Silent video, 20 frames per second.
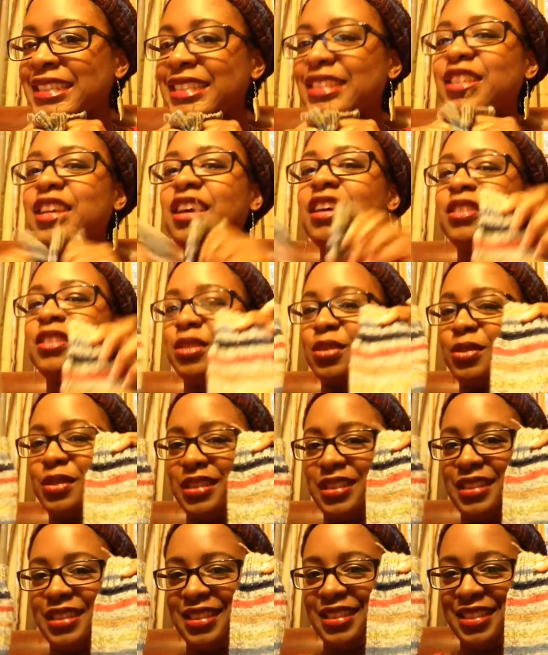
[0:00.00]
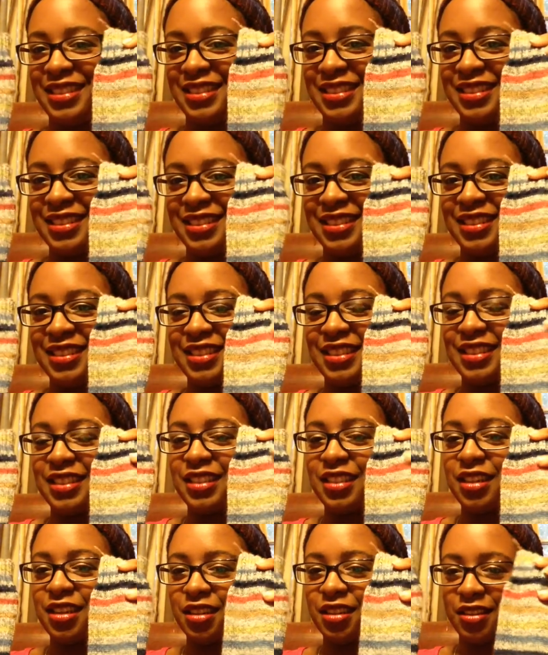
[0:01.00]
y'all know this
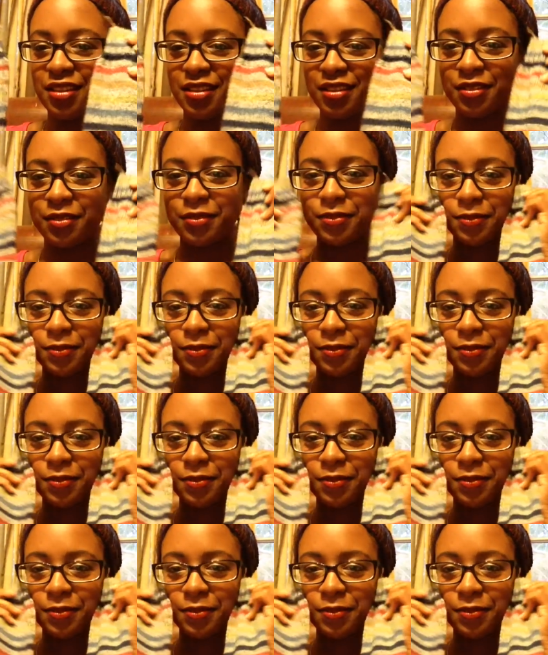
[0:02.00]
yarn.